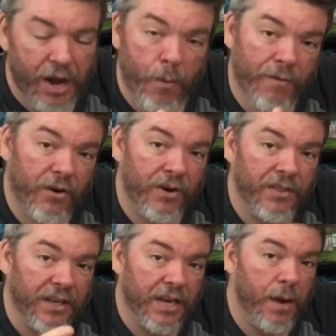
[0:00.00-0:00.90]
However,
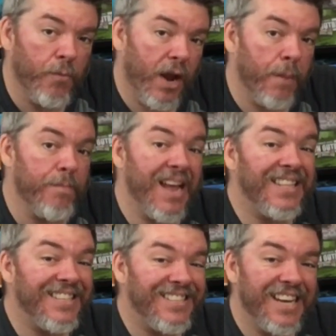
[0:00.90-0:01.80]
the game
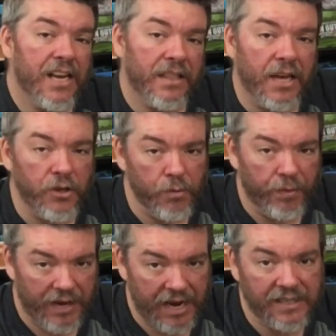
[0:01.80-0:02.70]
recommends that you
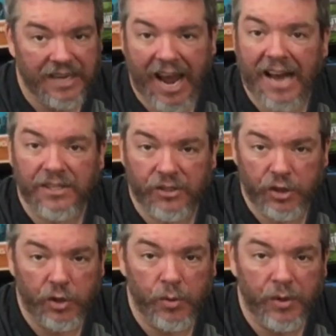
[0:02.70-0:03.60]
play it at
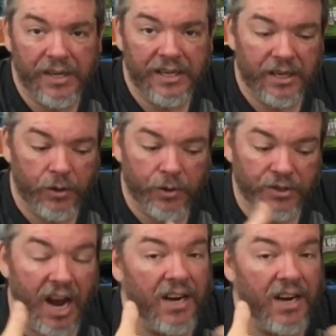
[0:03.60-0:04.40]
2 heroes,